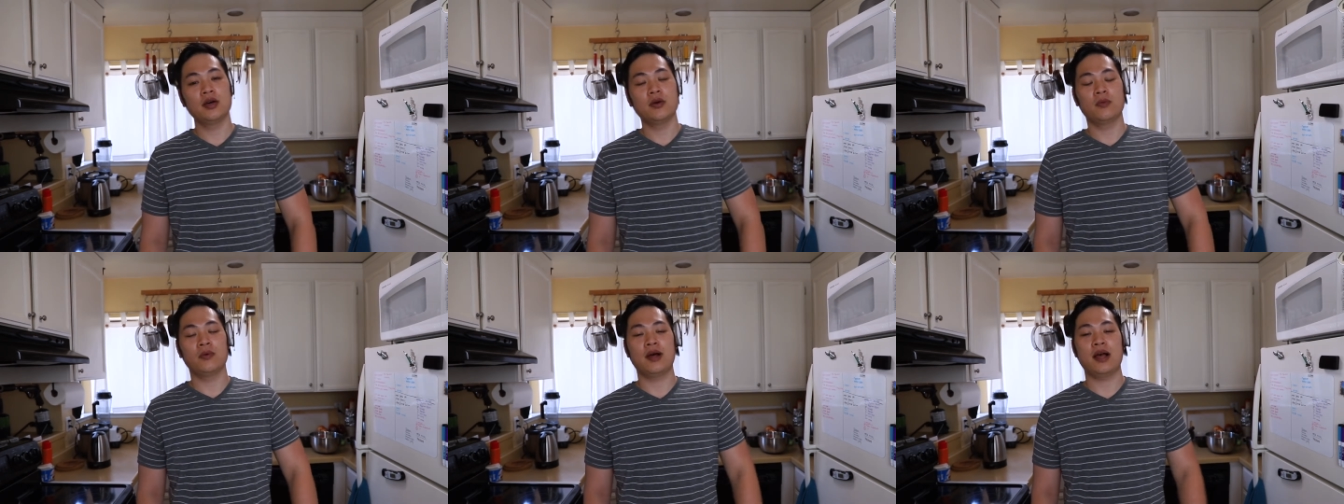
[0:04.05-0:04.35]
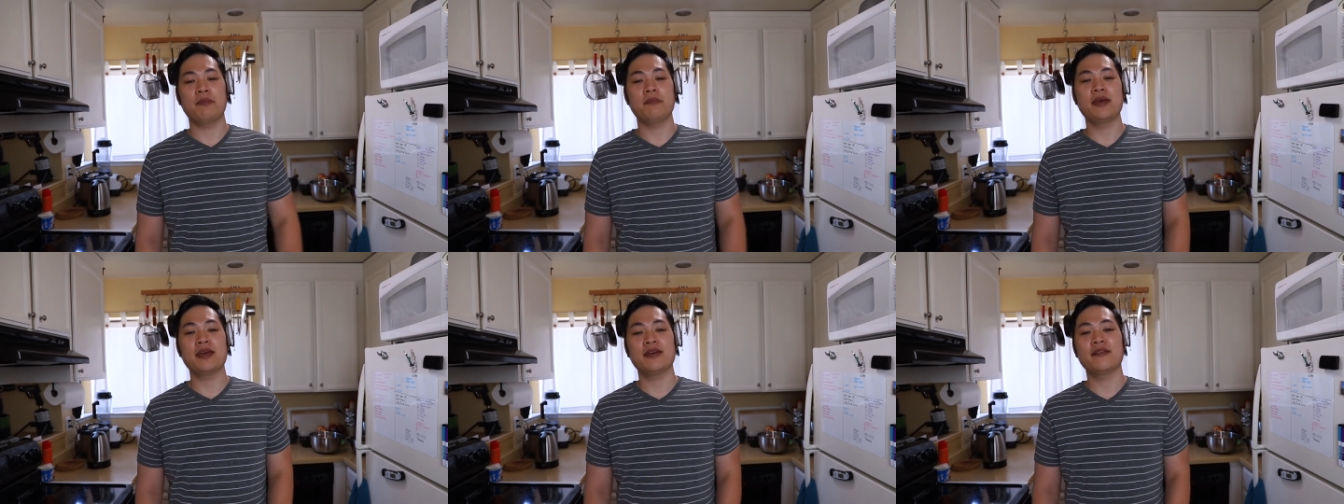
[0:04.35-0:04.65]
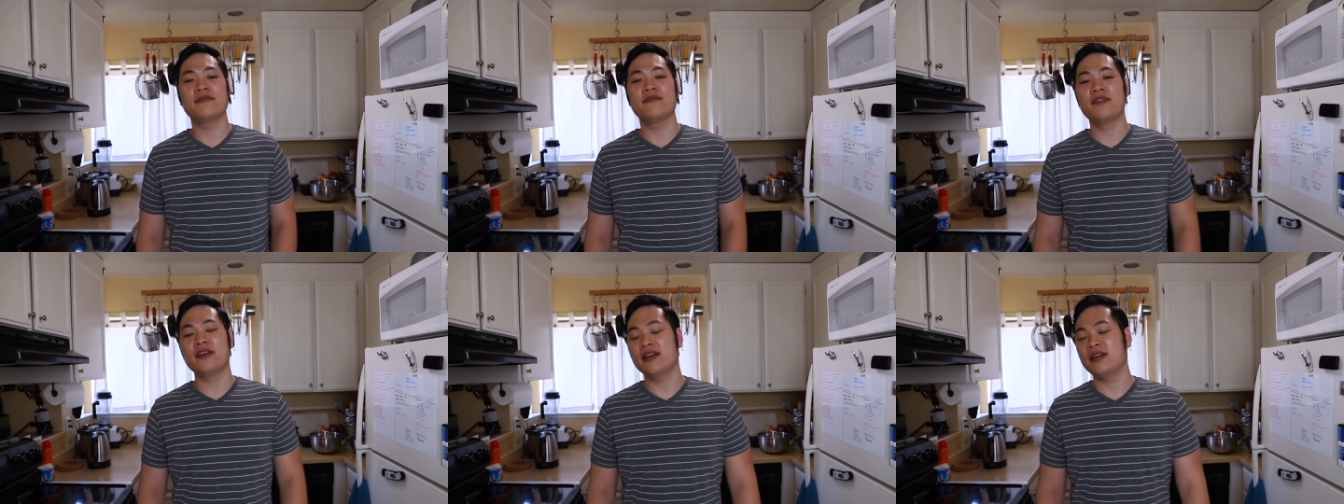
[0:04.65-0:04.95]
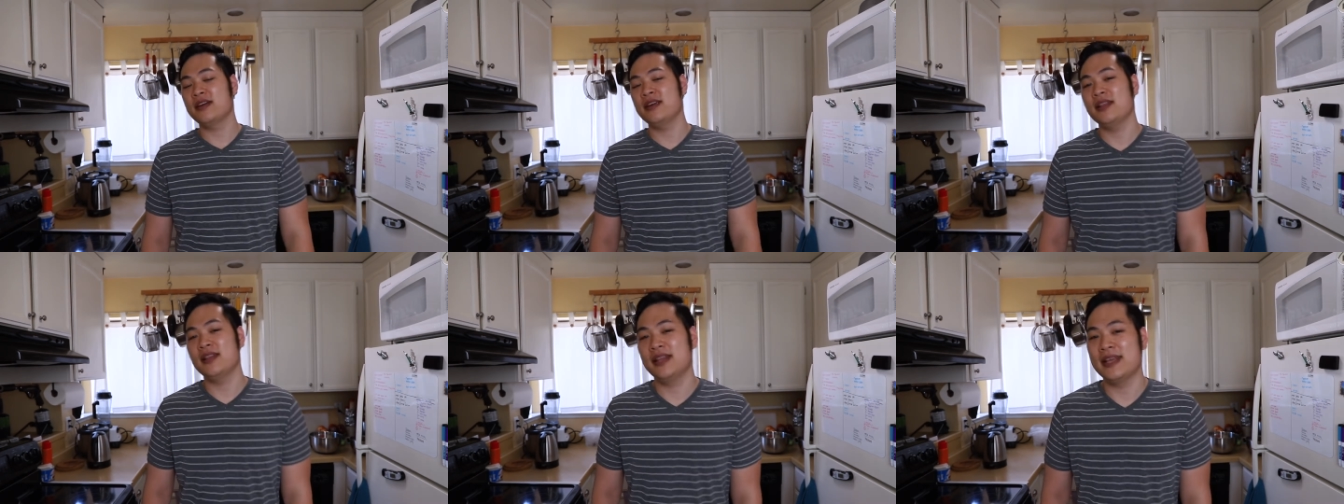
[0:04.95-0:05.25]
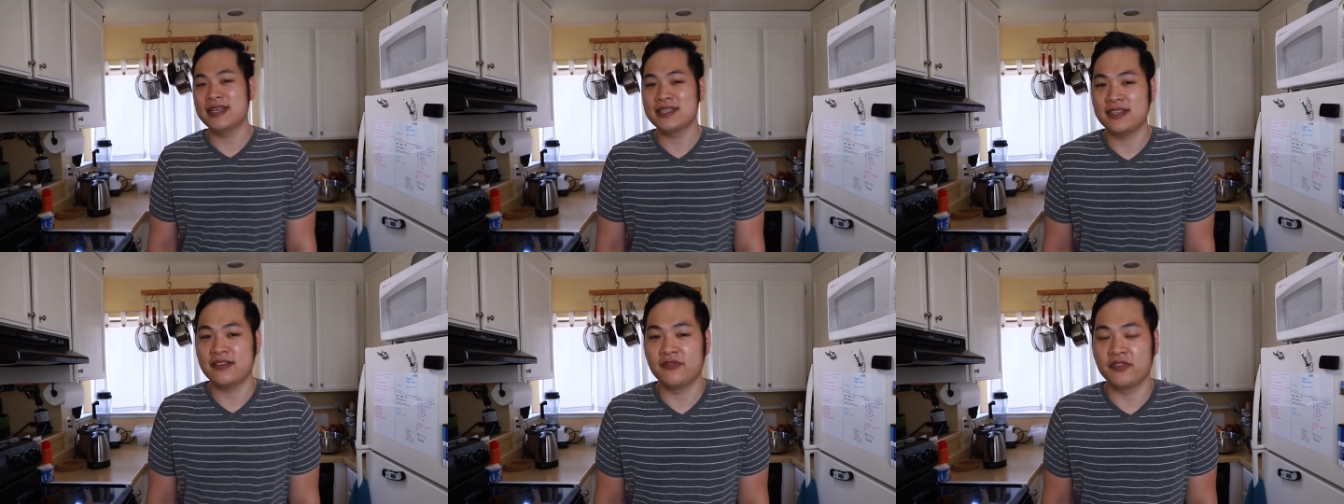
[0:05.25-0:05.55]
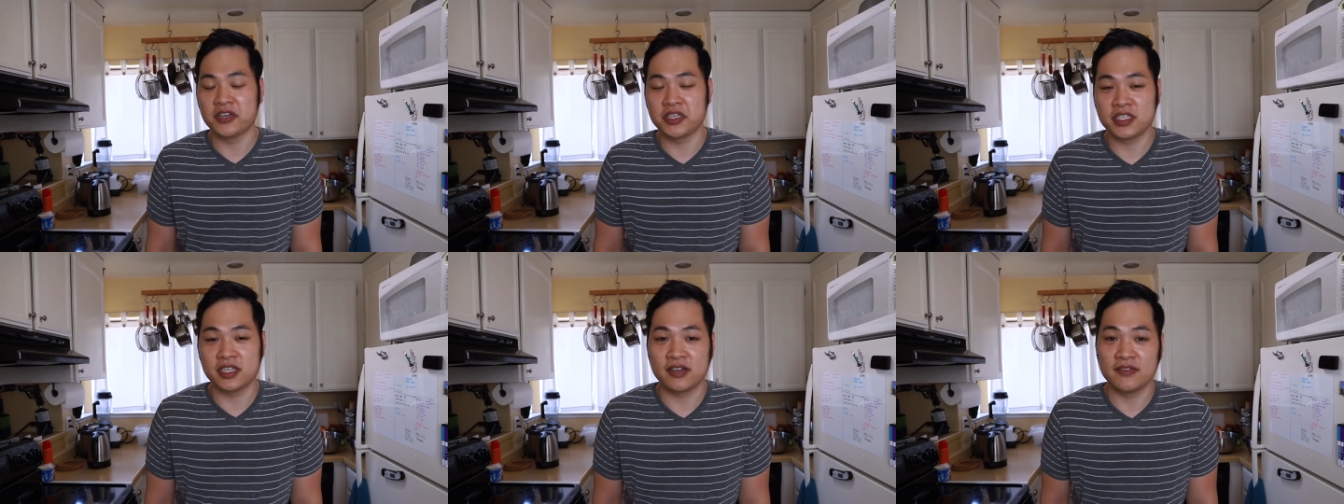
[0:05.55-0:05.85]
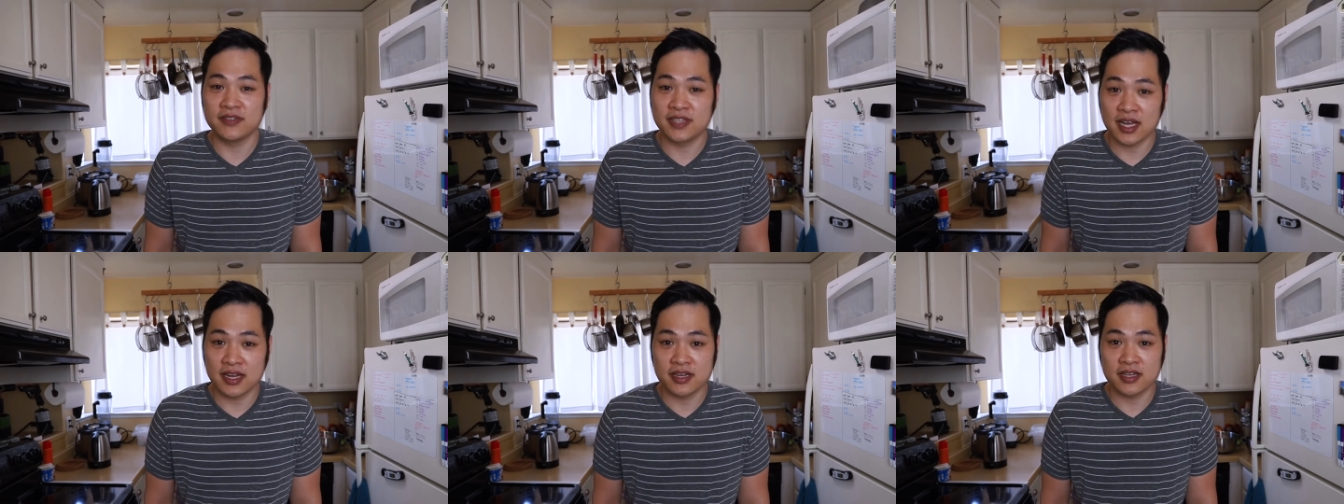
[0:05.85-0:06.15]
Well, I make a very lazy version
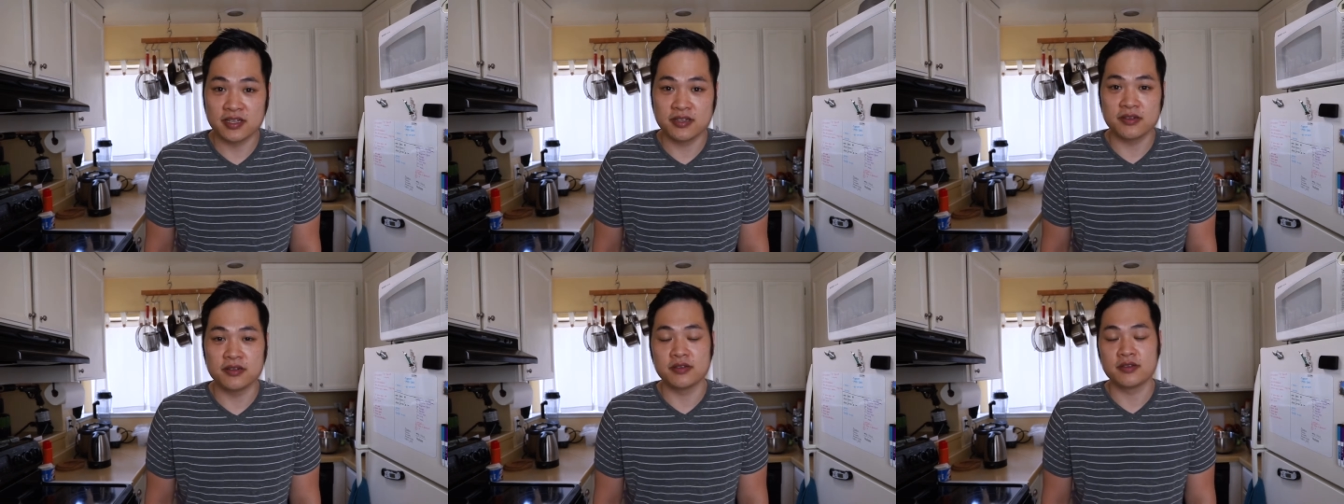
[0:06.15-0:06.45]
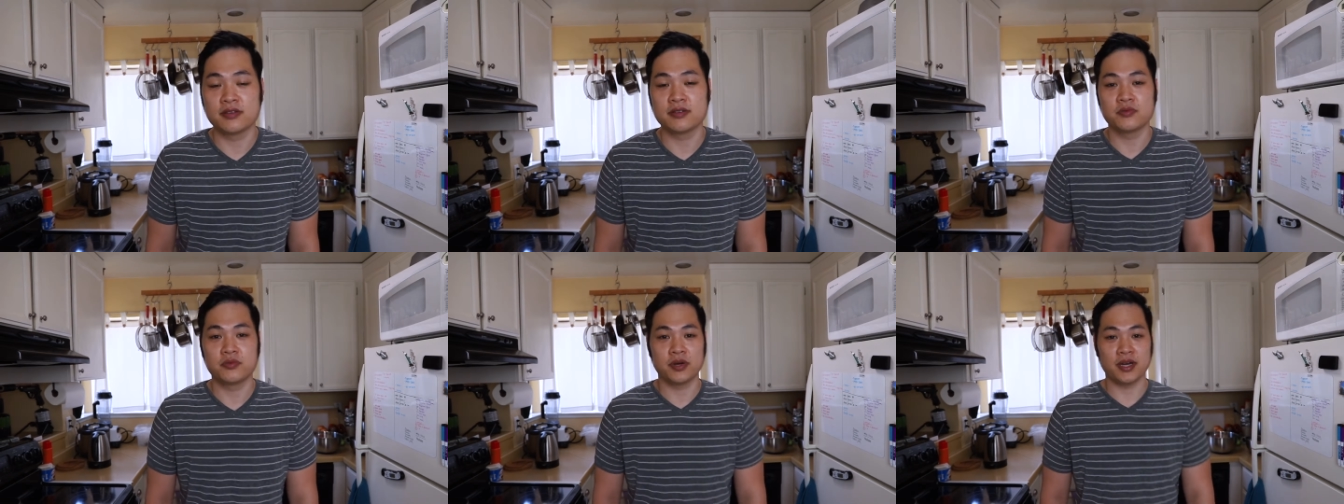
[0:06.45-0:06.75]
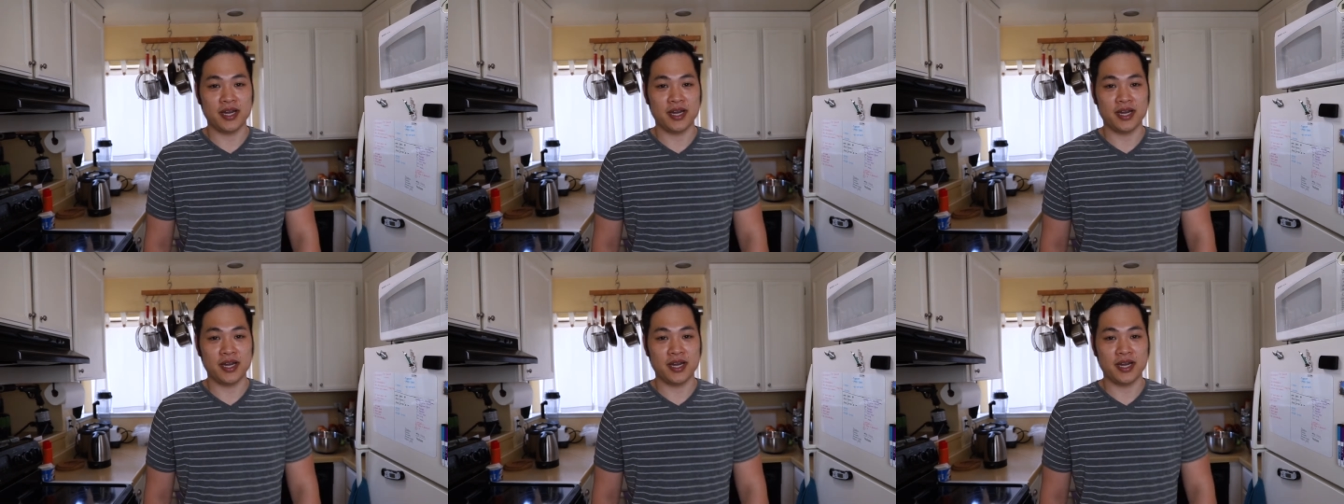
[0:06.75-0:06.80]
of dandan noodles where